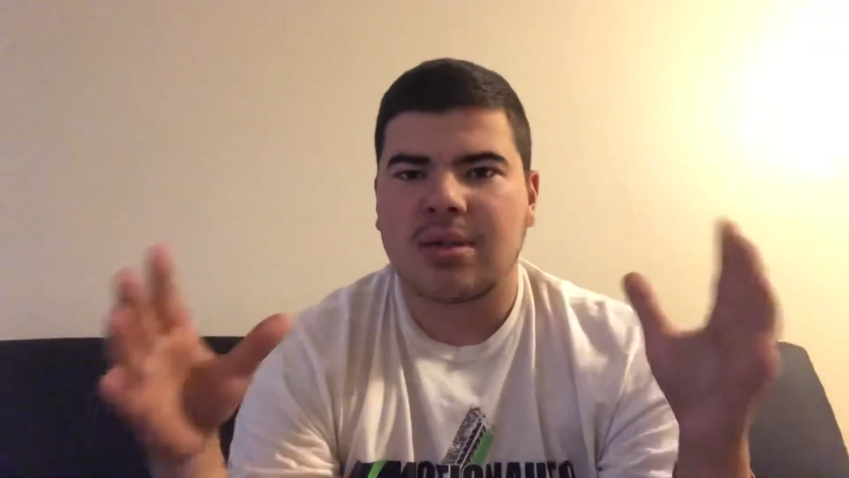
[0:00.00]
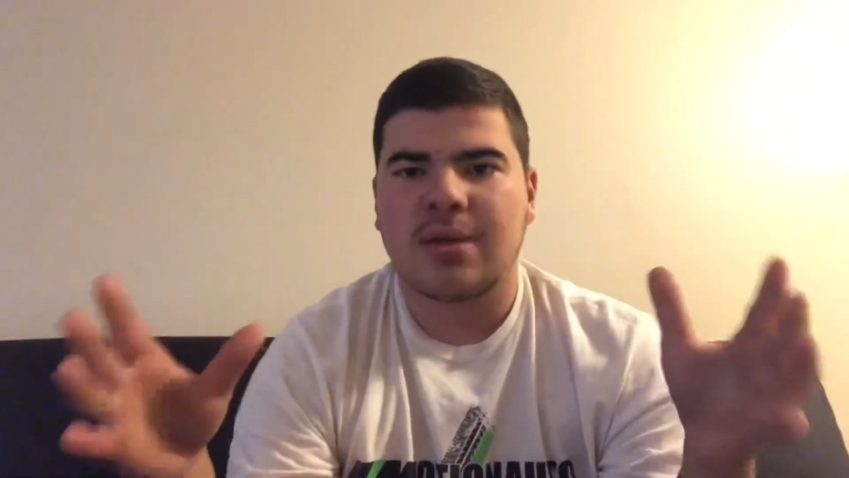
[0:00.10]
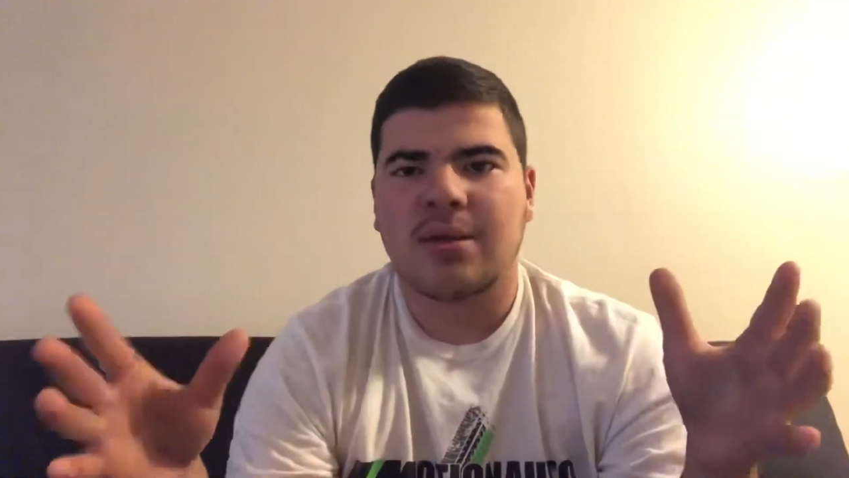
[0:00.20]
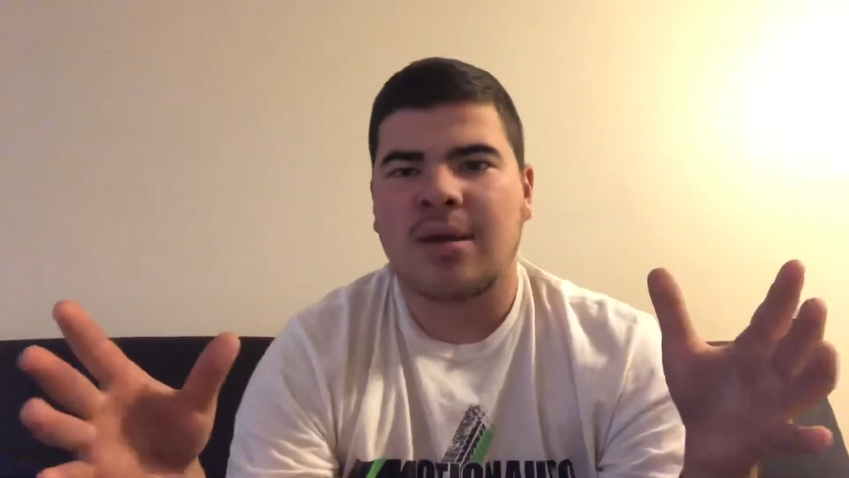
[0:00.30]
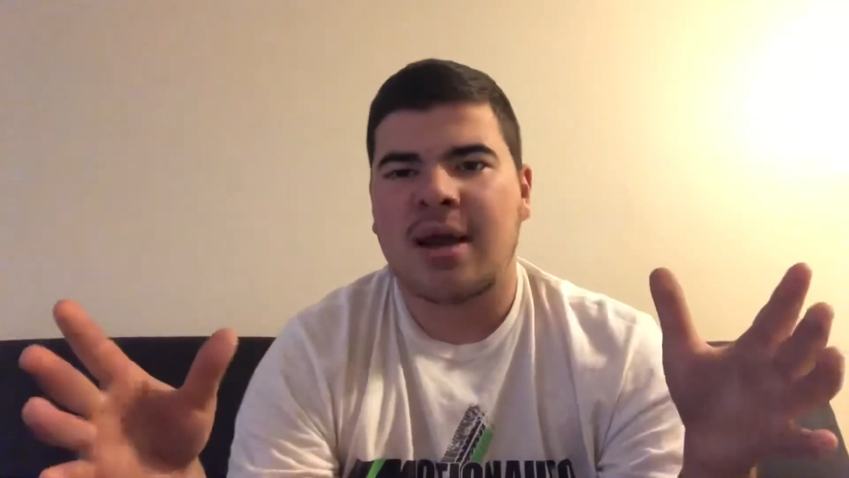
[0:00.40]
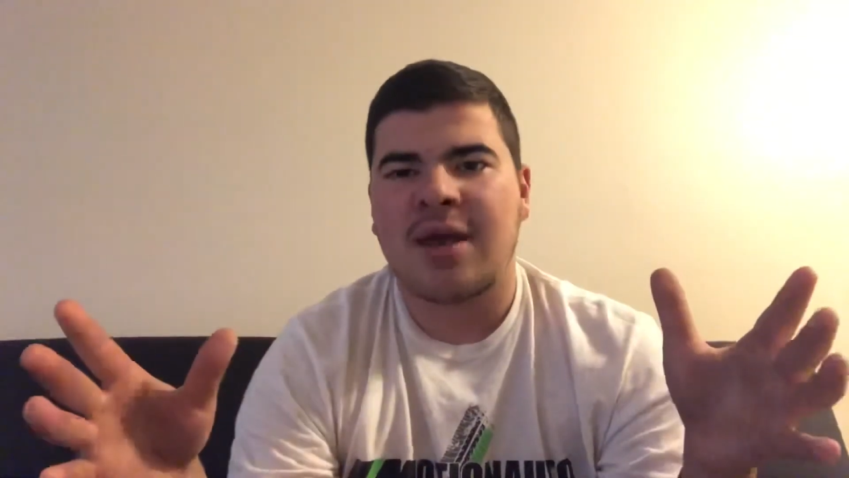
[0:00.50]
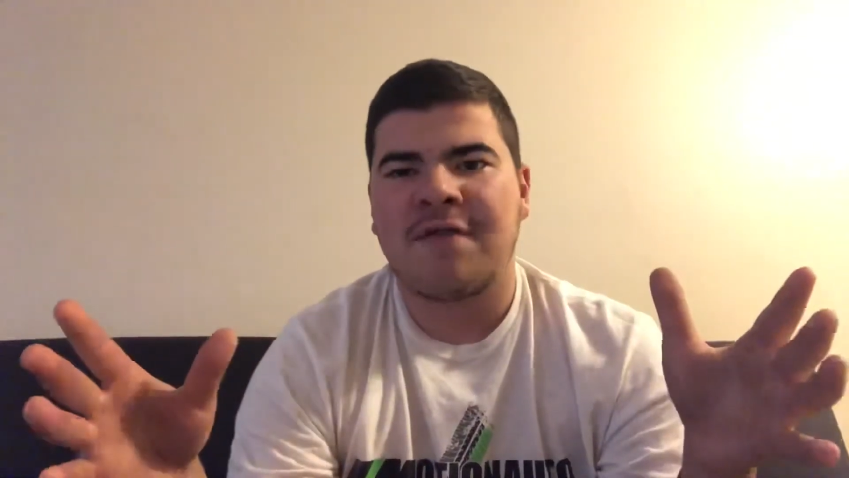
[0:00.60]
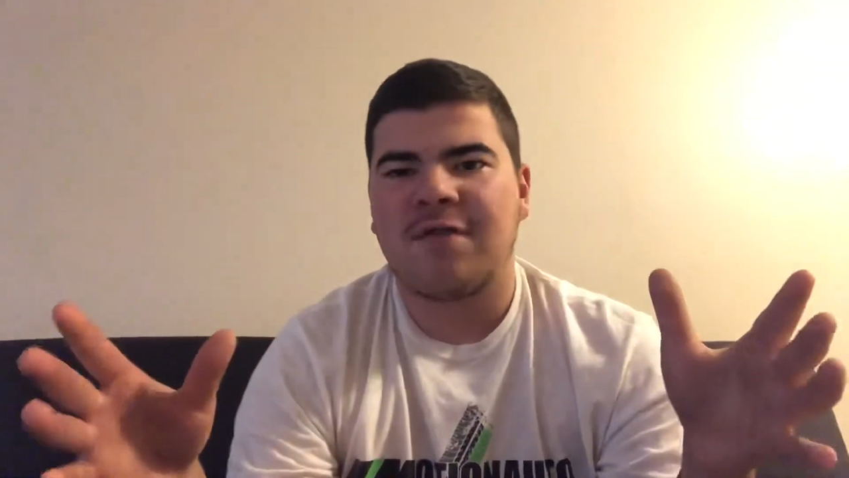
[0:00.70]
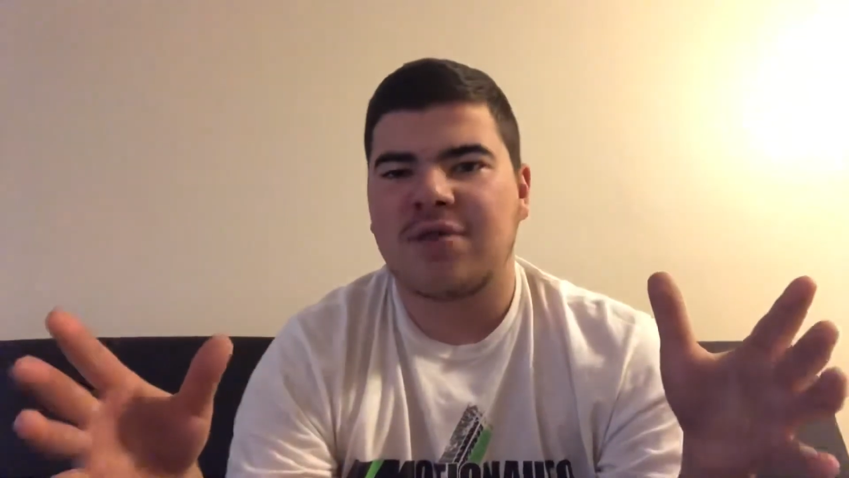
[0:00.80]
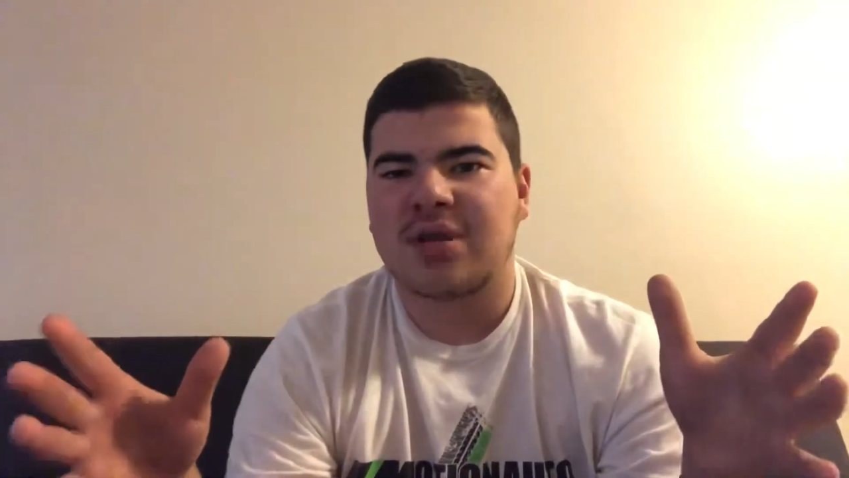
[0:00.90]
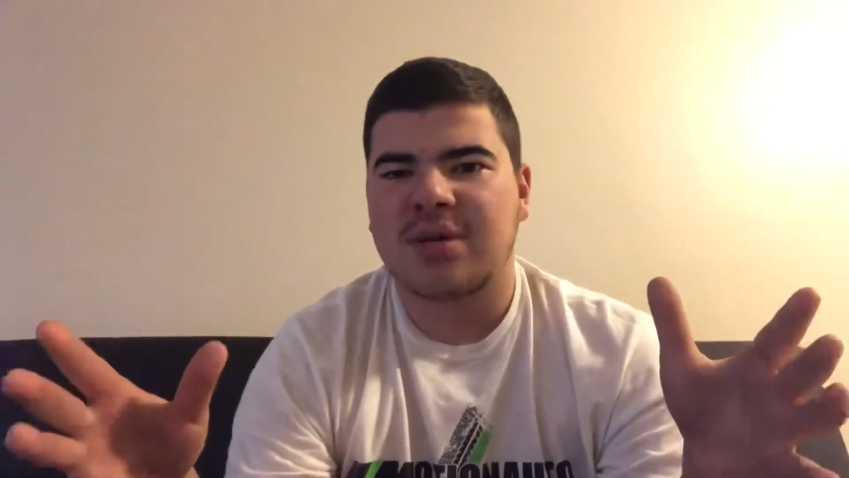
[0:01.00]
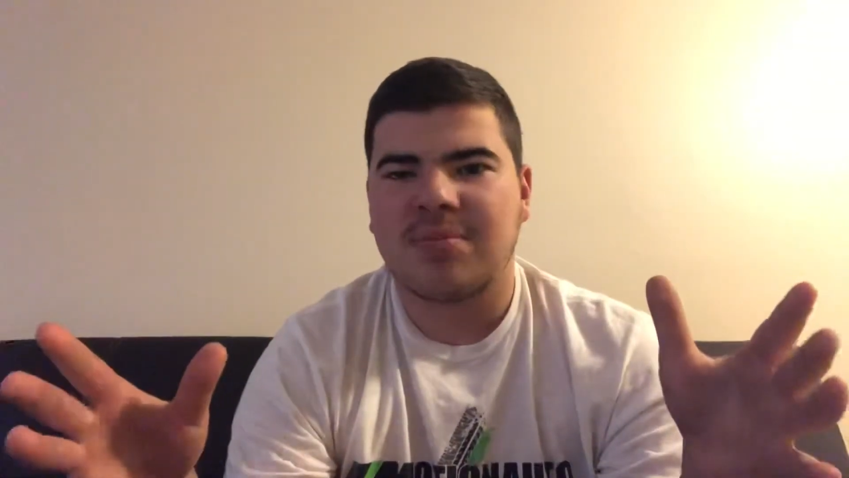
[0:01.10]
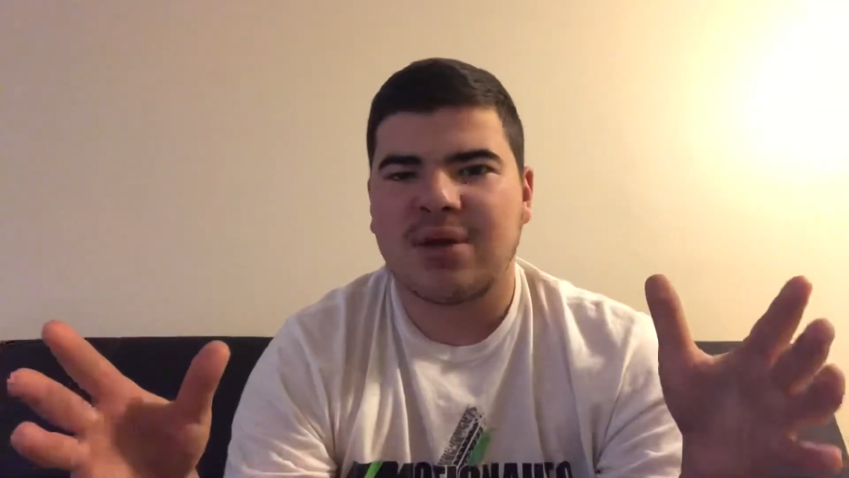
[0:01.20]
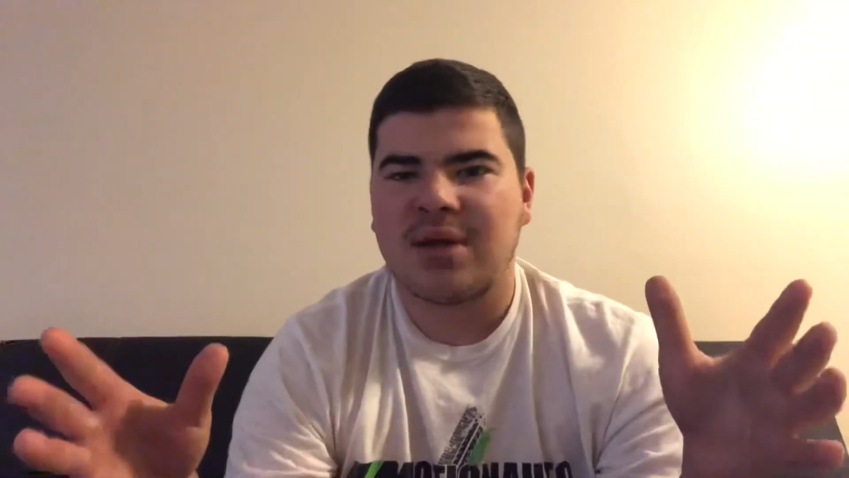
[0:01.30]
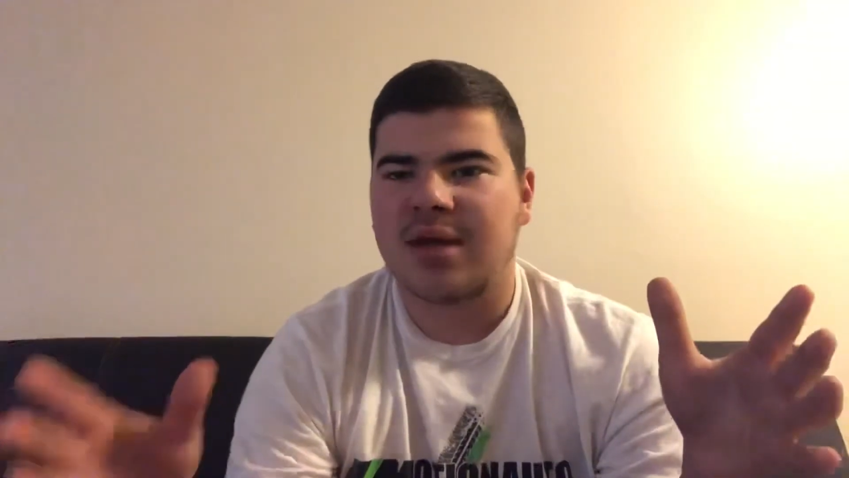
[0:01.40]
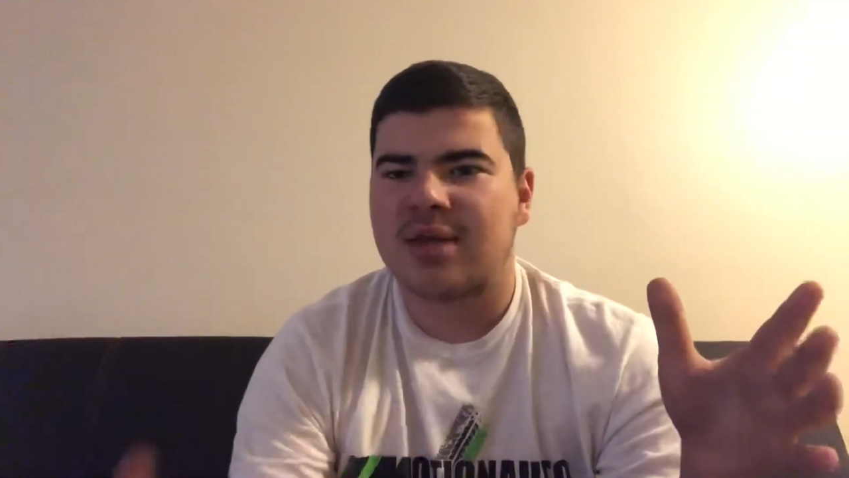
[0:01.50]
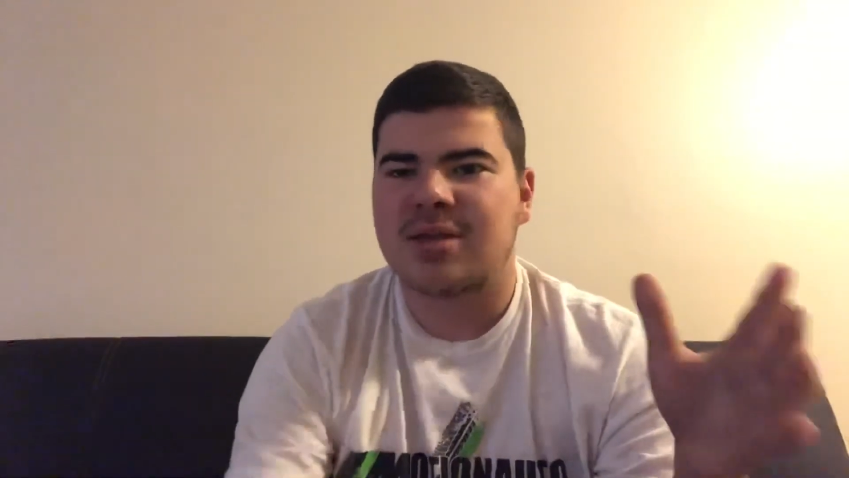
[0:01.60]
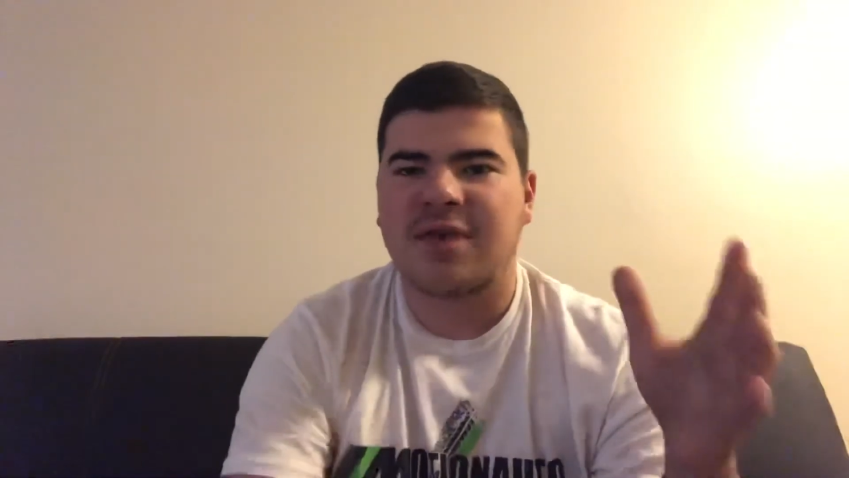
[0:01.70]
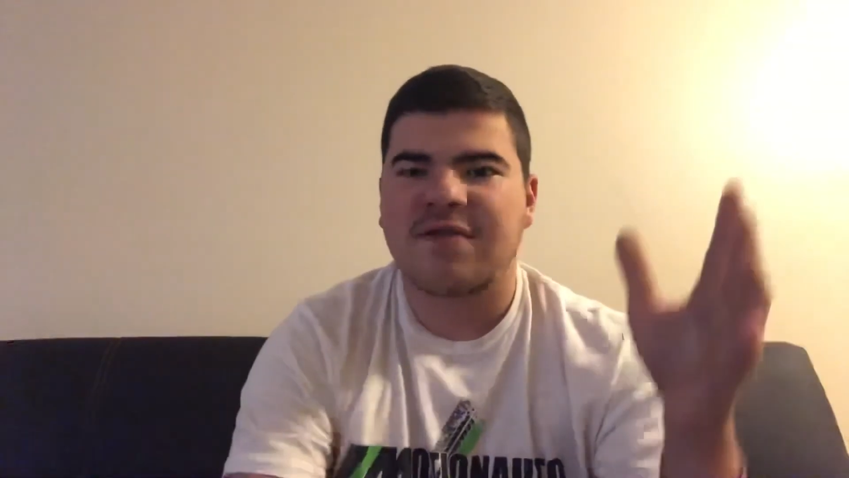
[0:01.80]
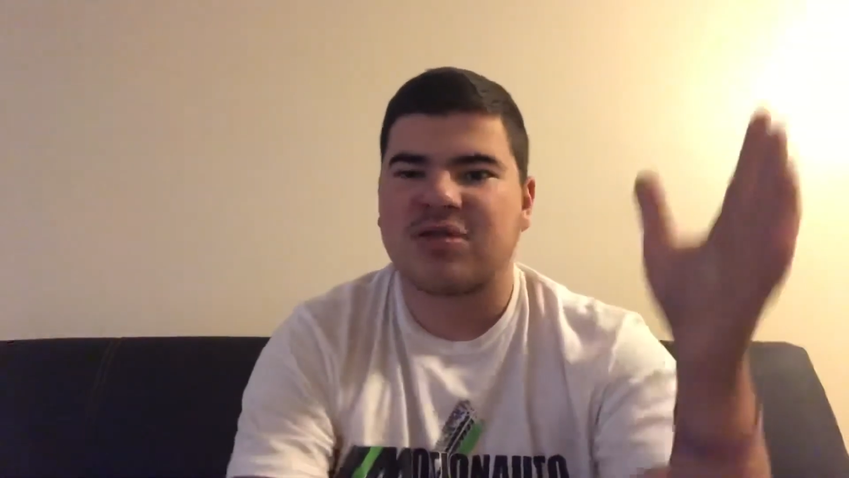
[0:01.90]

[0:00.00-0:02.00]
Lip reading: Not everyone can be like Devin